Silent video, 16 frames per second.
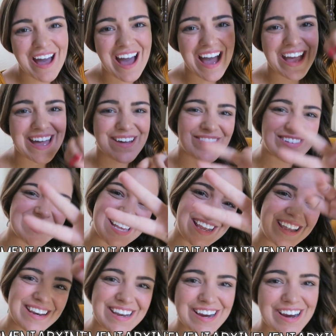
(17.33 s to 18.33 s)
I am a
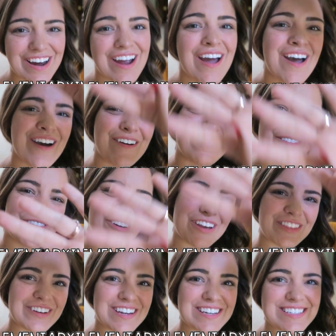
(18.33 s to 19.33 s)
second year
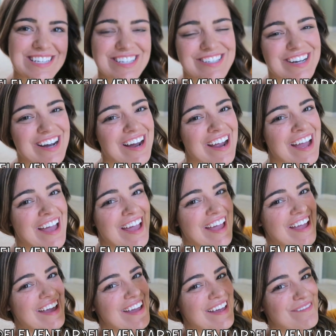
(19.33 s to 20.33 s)
fourth grade teacher
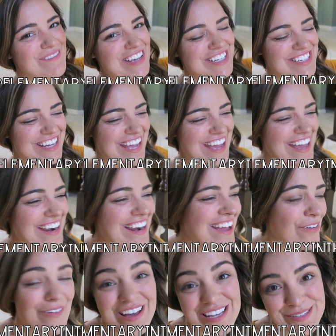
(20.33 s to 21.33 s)
in Michigan,
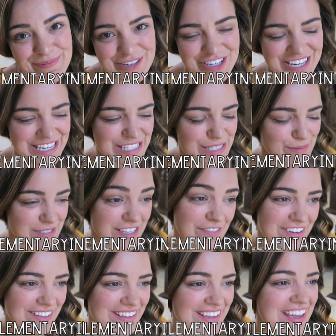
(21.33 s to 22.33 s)
West Michigan
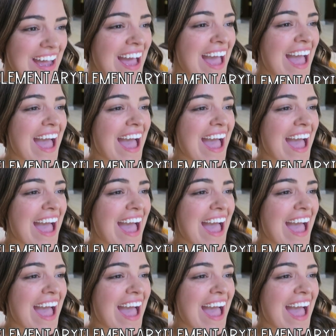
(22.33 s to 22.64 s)
specifically.